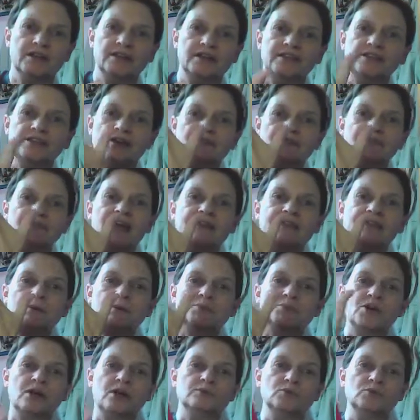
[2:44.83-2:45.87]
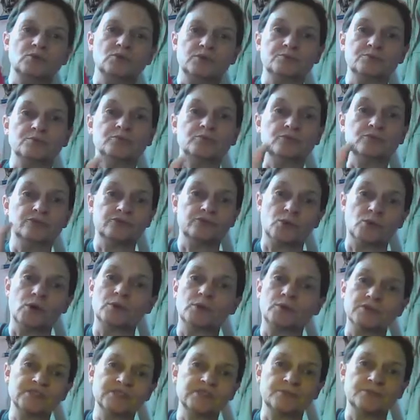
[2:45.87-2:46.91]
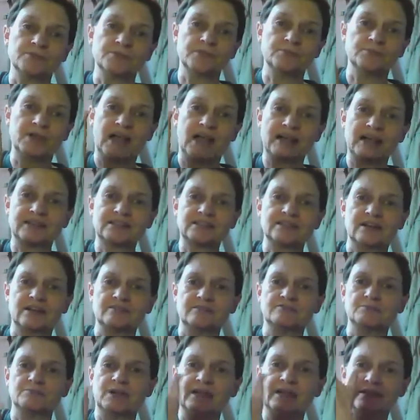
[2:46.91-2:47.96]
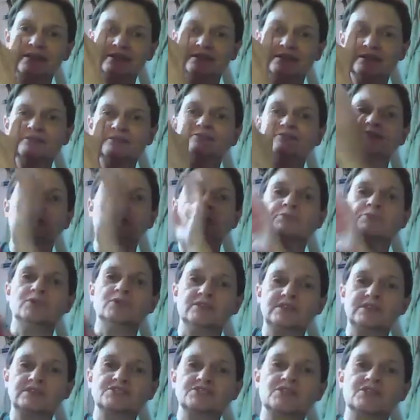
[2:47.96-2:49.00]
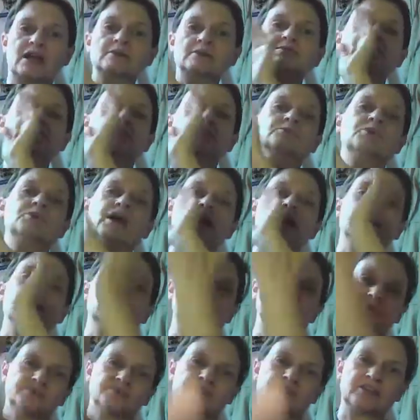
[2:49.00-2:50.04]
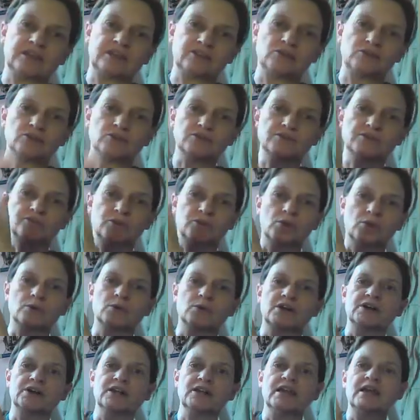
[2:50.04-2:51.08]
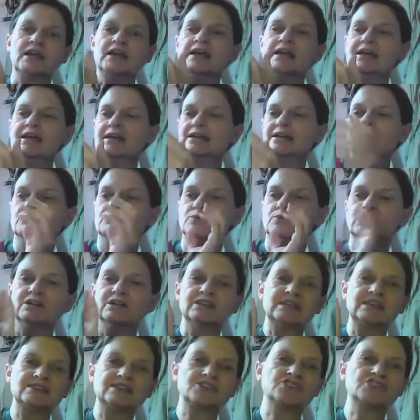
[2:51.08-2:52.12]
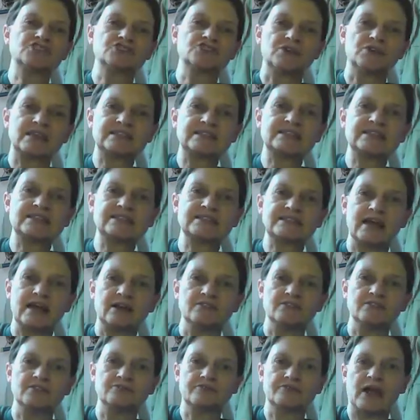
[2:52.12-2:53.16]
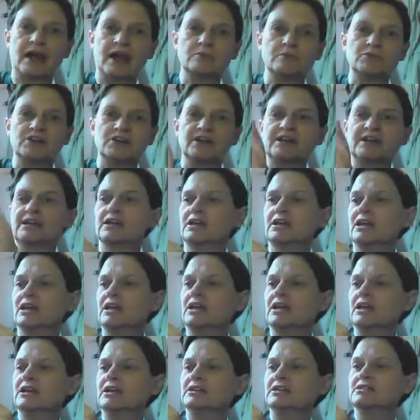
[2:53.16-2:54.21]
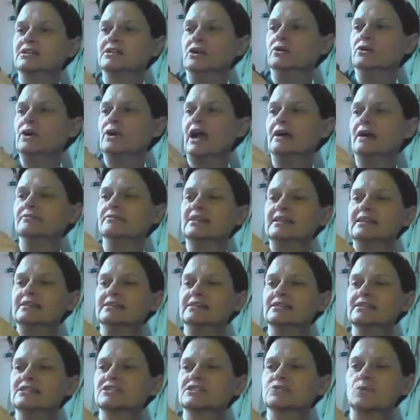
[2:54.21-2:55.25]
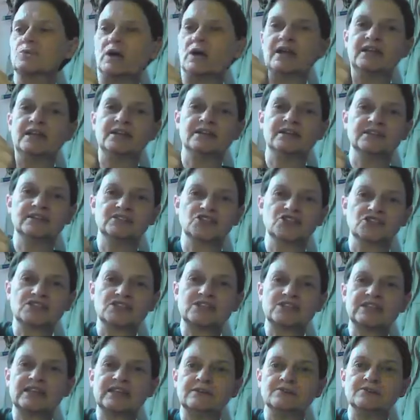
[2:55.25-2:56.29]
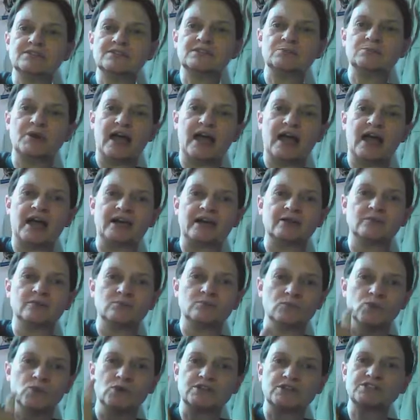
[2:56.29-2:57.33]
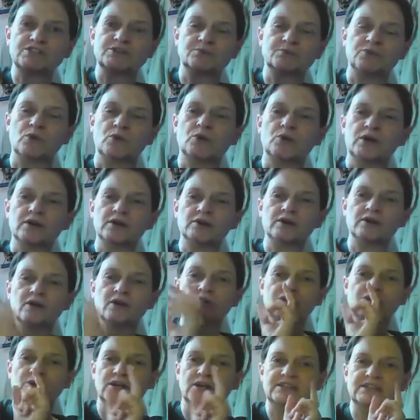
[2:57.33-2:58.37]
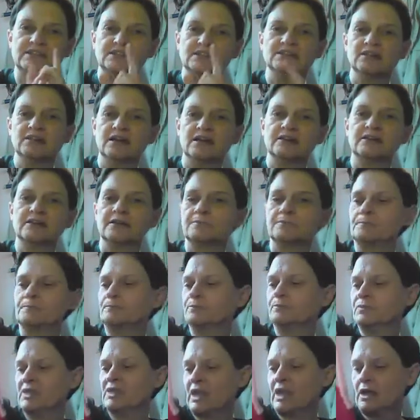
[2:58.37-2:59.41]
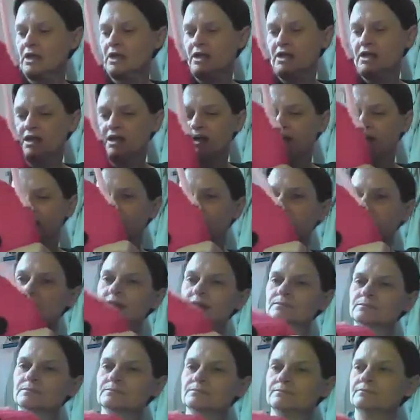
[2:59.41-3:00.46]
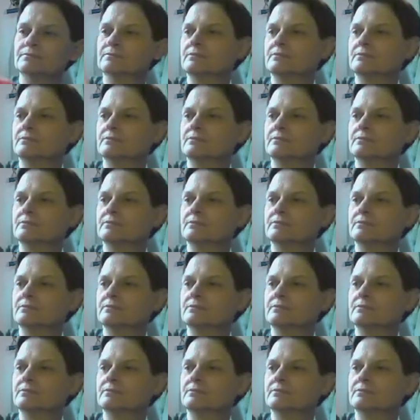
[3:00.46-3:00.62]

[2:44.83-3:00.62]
I've had that problem before with some of the bags that I've made. If I put the straps on the back, everything goes forward, and it really stresses out the fabric. So having it this way just gives the bag more support, although I didn't like it. And